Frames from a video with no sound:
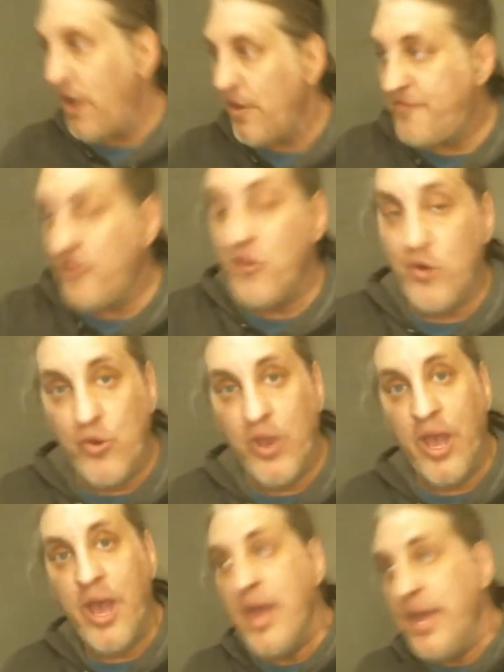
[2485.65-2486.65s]

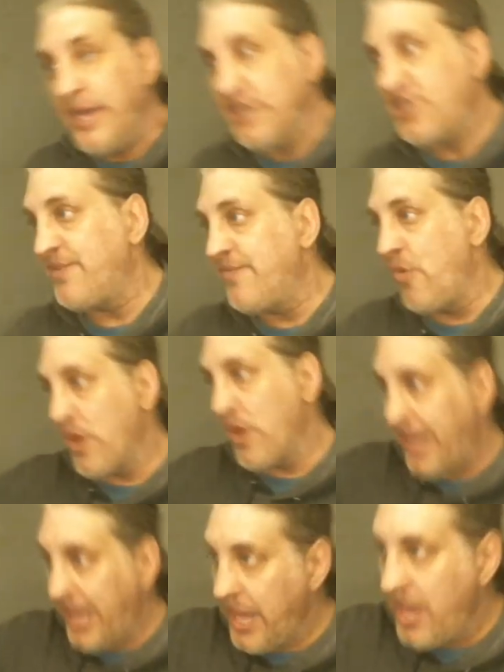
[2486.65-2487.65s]
food is
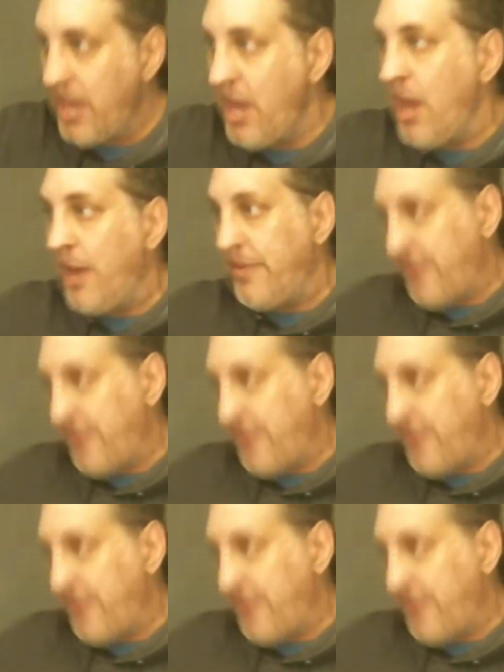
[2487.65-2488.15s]
supporting the